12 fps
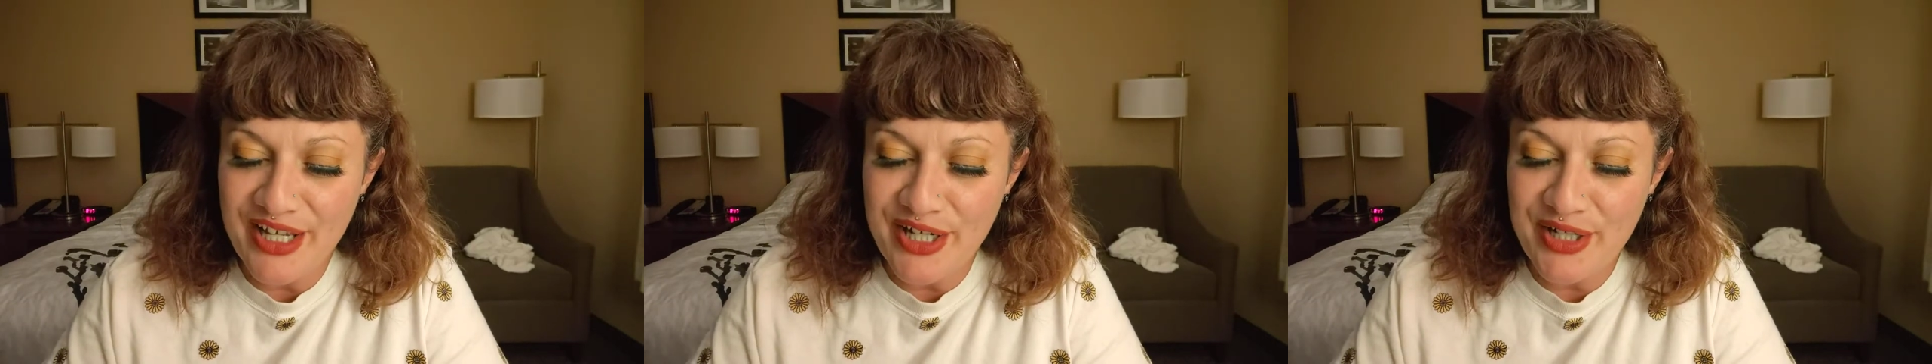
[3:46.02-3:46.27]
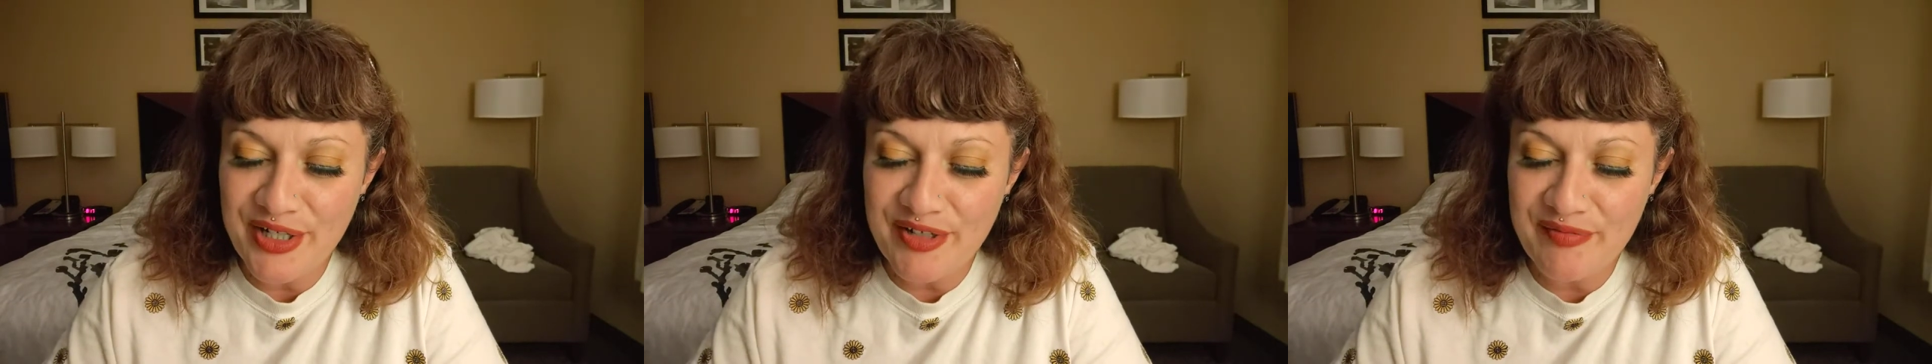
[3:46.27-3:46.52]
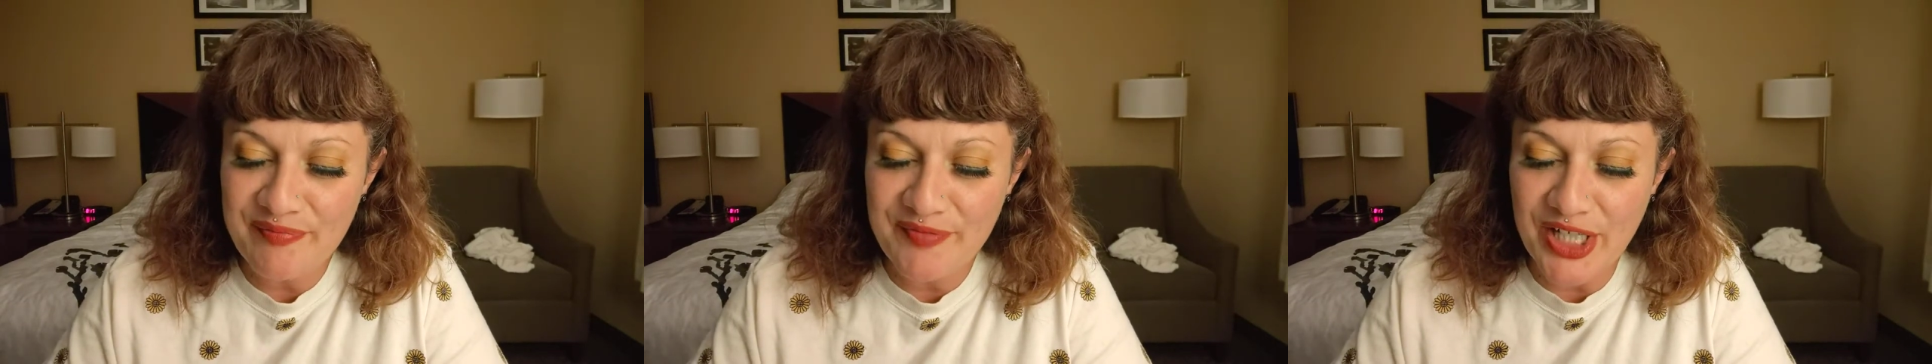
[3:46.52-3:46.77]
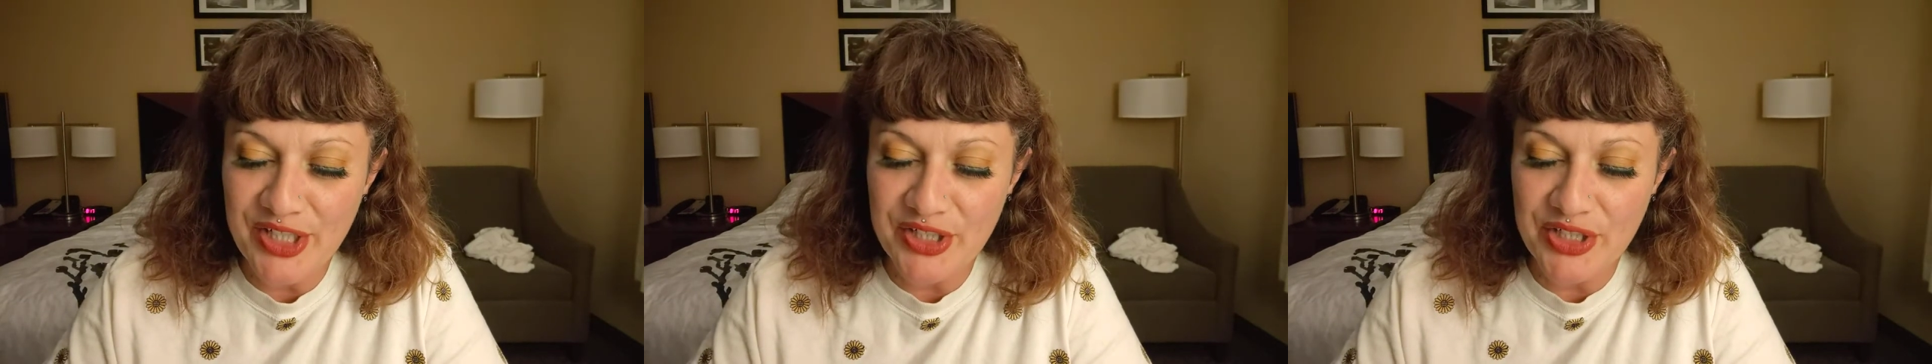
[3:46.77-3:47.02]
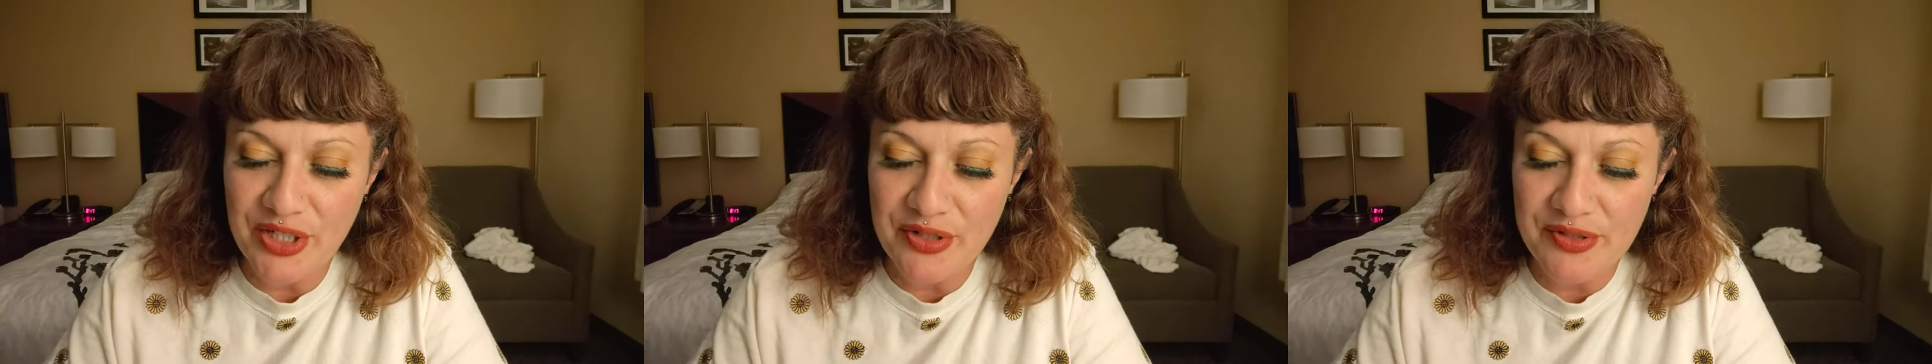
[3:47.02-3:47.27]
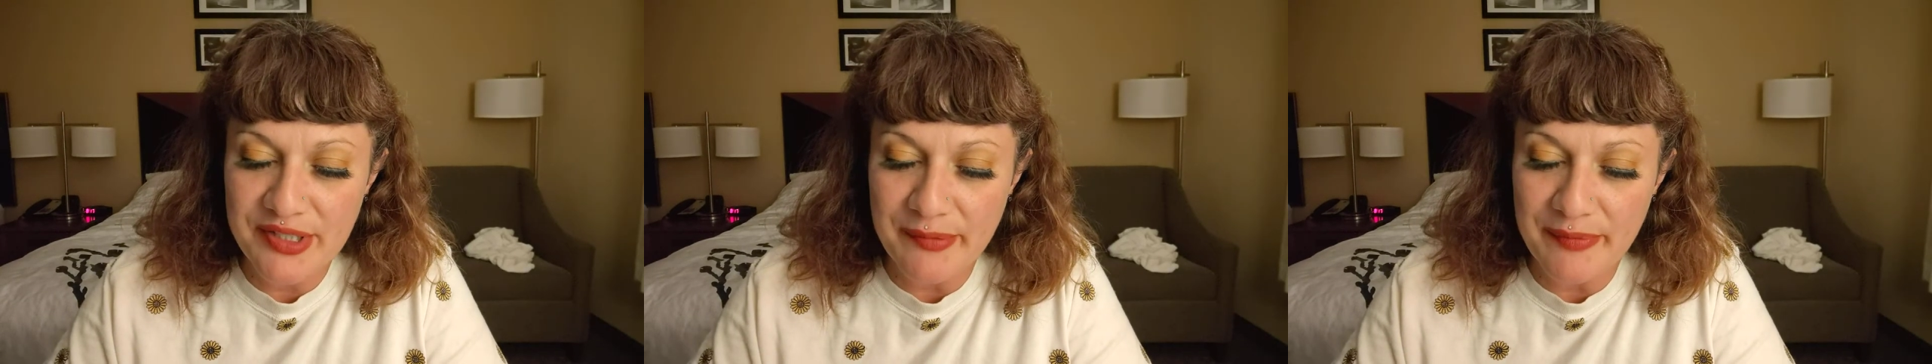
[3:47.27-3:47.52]
um, undergo
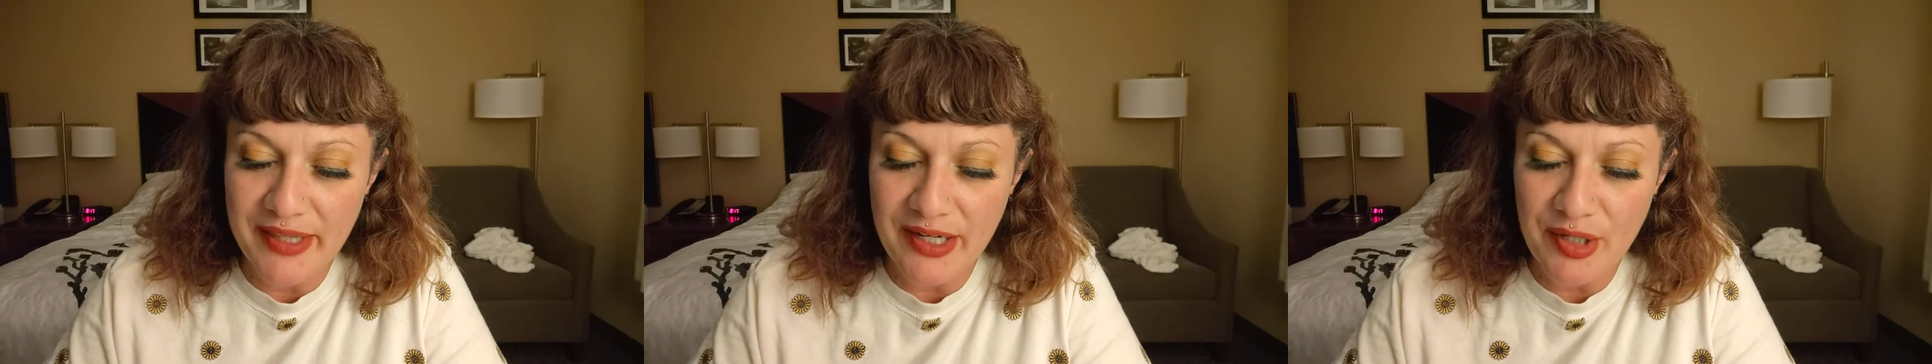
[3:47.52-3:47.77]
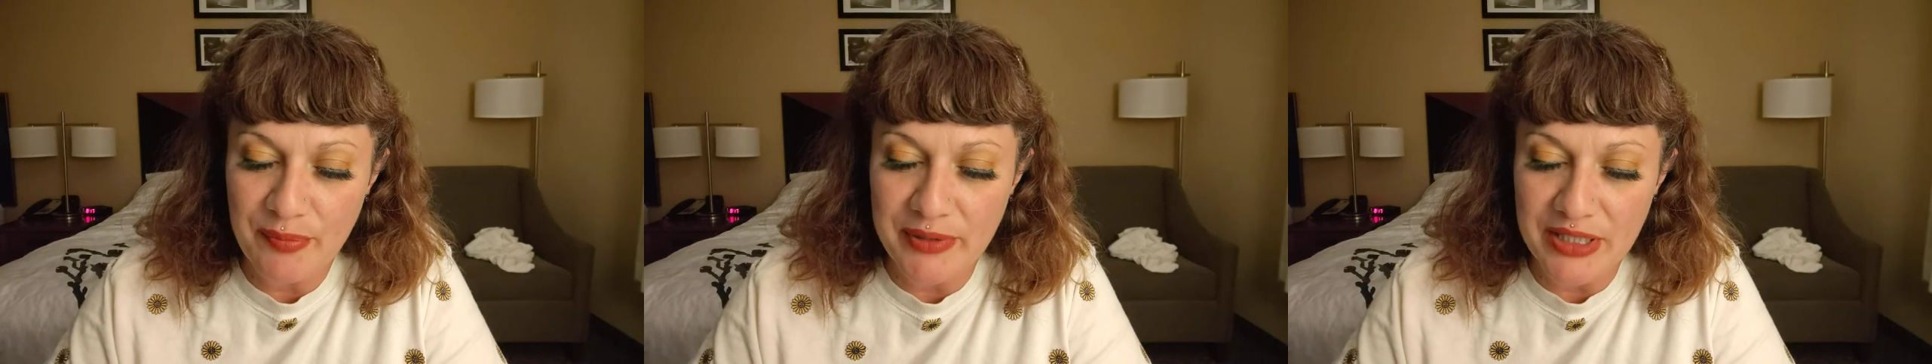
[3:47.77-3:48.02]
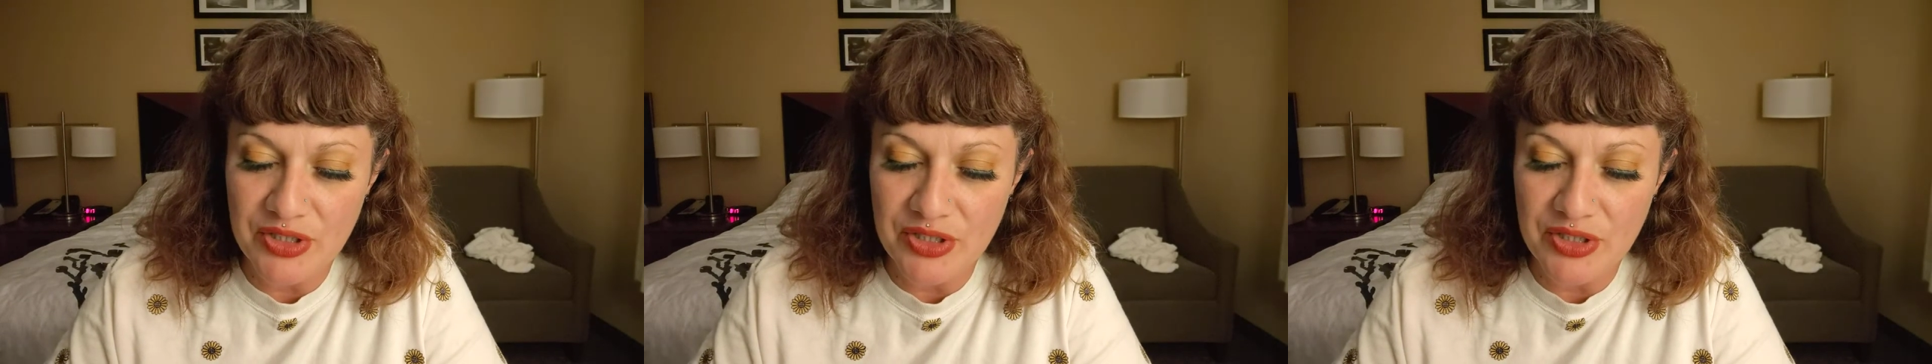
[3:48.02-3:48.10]
some therapy,